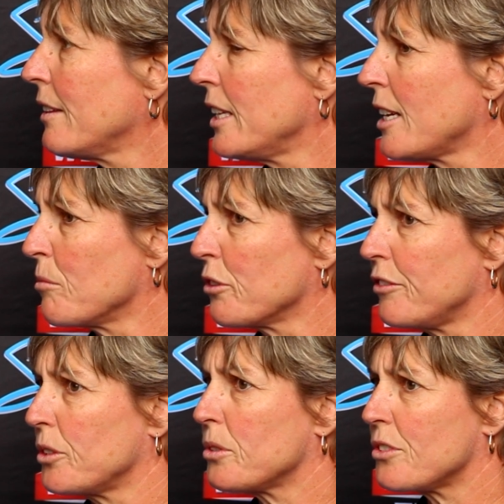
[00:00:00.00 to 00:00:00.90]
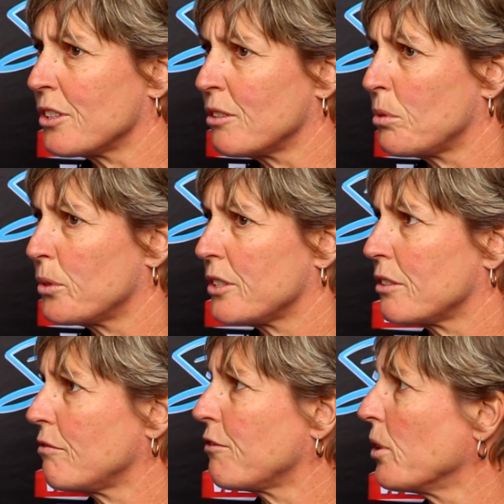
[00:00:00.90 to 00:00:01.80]
the number of viewers, and the boys
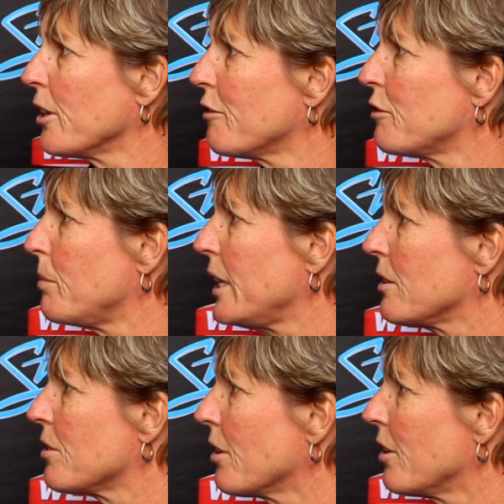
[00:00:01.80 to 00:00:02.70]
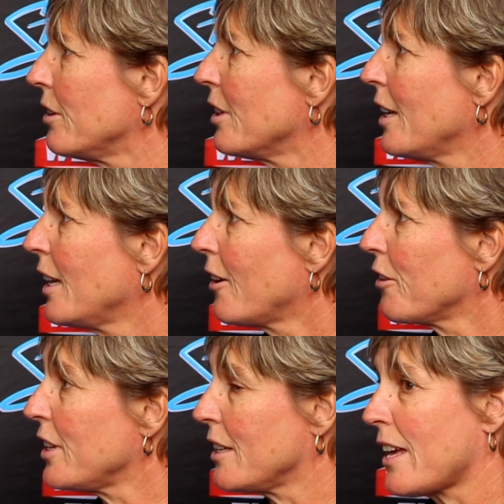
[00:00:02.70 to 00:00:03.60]
are falling off a bit. So
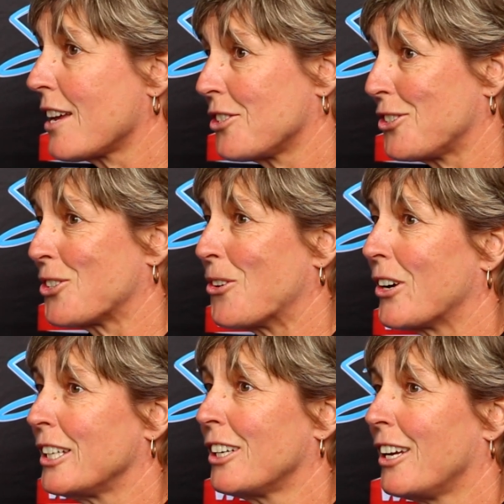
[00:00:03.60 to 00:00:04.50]
I think that's a sign.